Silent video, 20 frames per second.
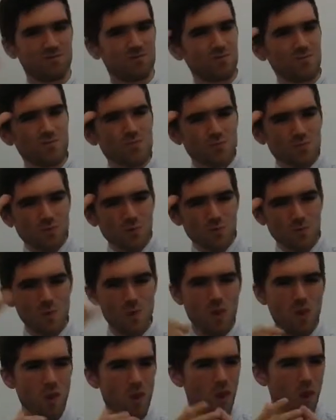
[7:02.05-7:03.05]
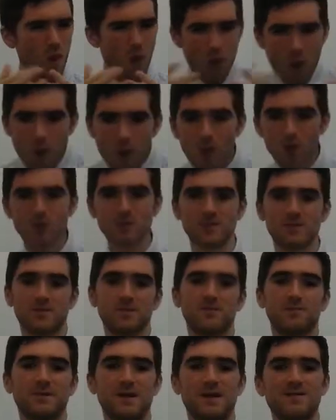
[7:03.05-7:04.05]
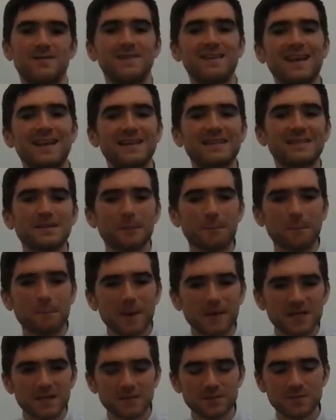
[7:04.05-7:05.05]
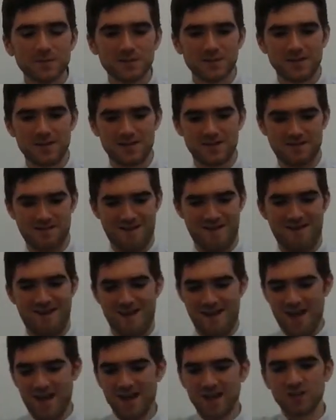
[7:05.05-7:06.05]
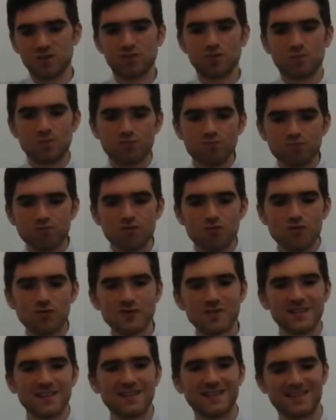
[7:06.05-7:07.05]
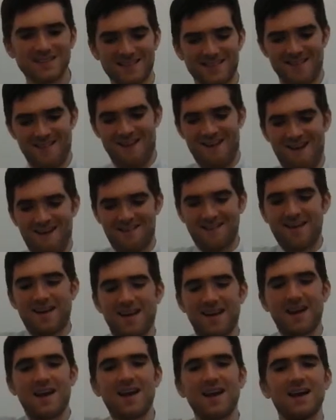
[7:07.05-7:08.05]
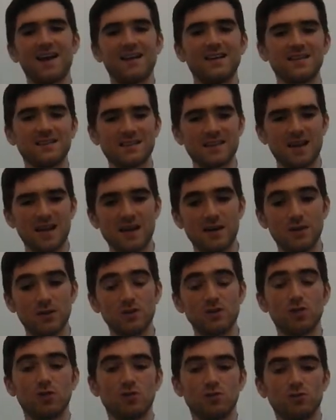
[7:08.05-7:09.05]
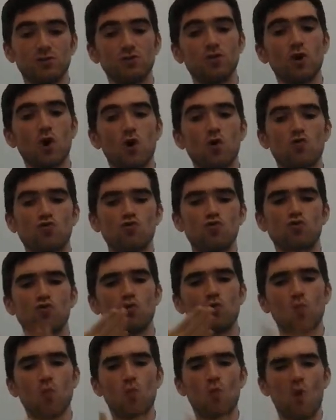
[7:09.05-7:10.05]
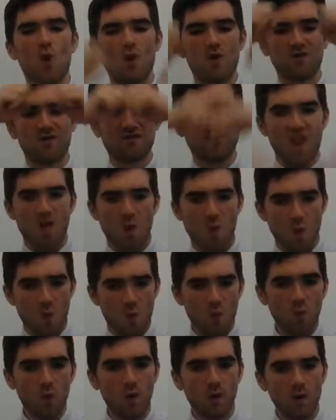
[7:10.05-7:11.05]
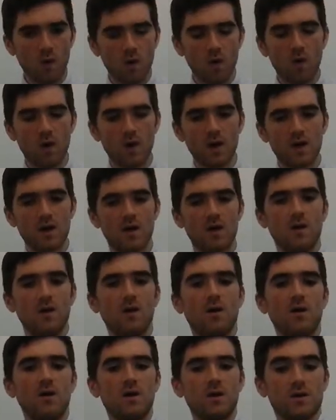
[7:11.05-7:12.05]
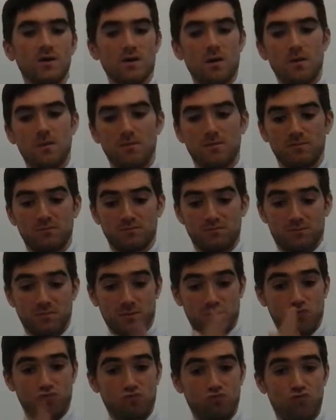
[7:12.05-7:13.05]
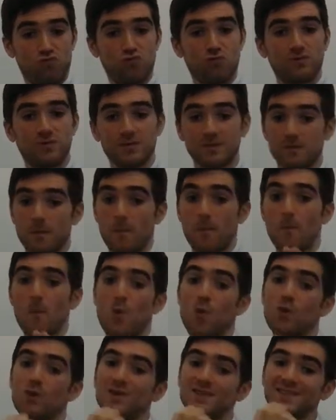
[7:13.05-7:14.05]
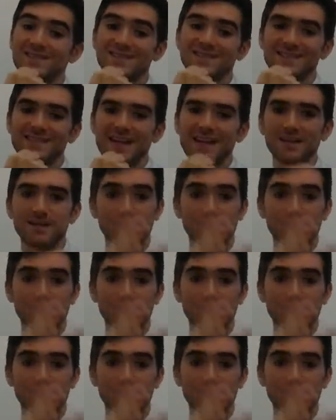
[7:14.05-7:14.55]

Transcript: to add different processes to the case management system. So you start up a new workflow and then just make sure you enter your key date so that that deadline doesn't get missed.